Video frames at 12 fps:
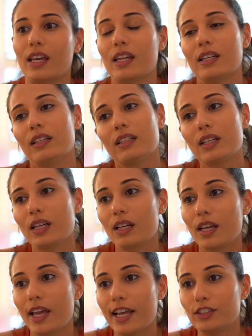And
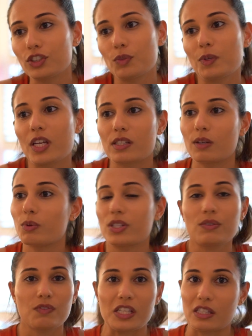it's just because I
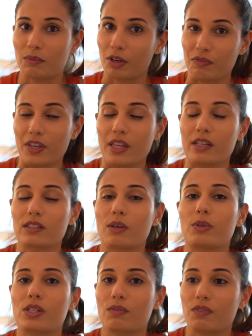wasn't facing my feelings. I
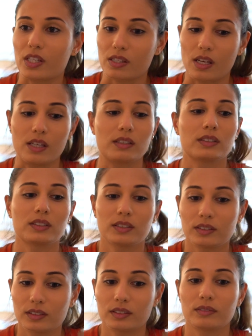wasn't facing
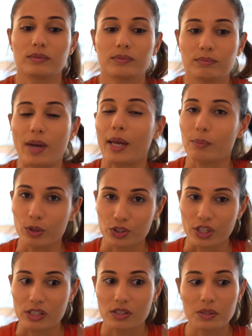my
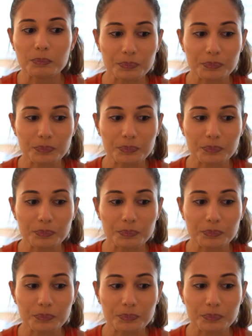emotions.